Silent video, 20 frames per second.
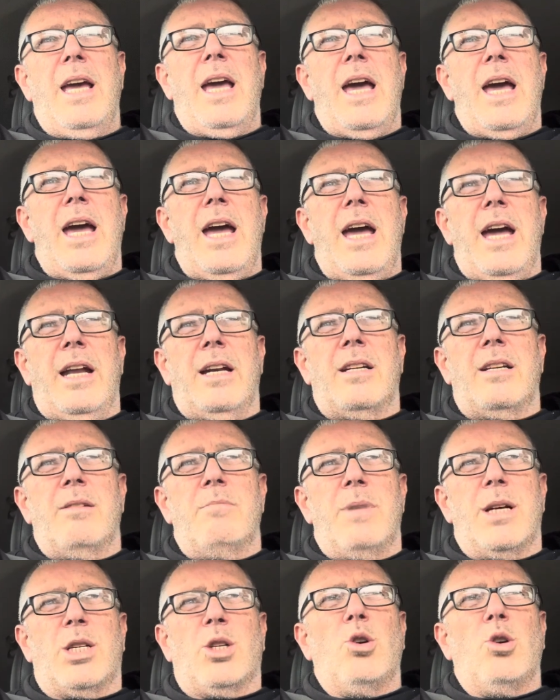and
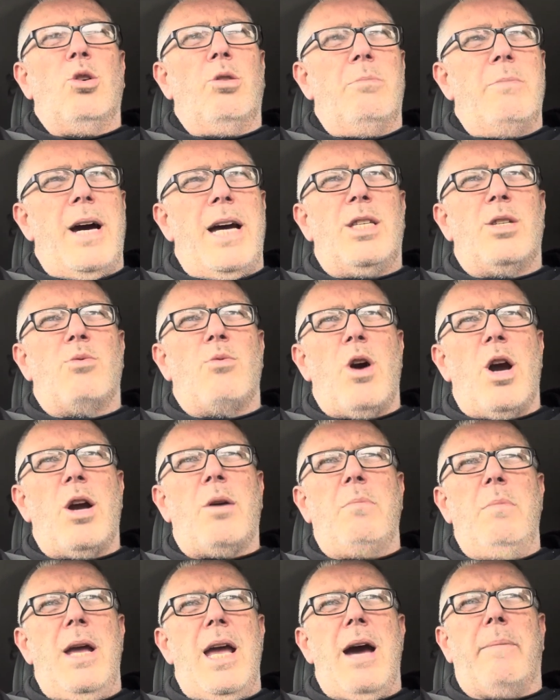my schoolmates woke
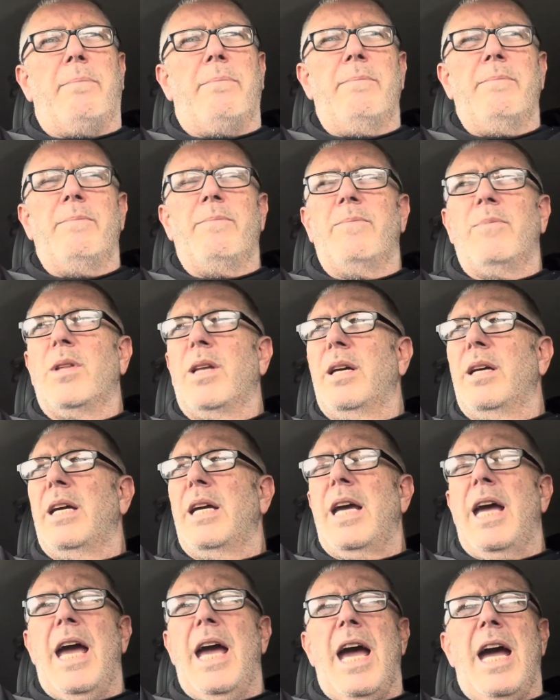me up
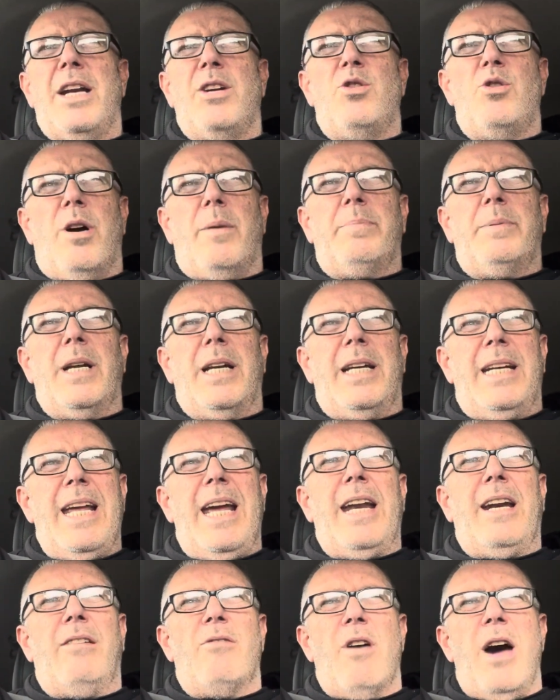and dropped a
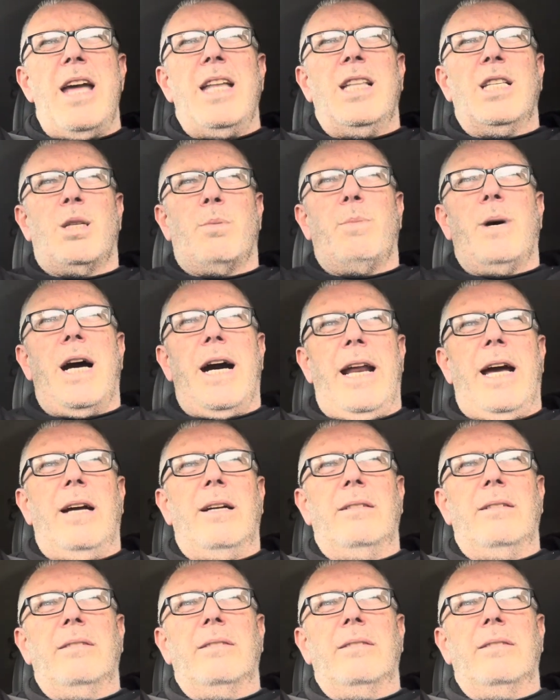dead rain spider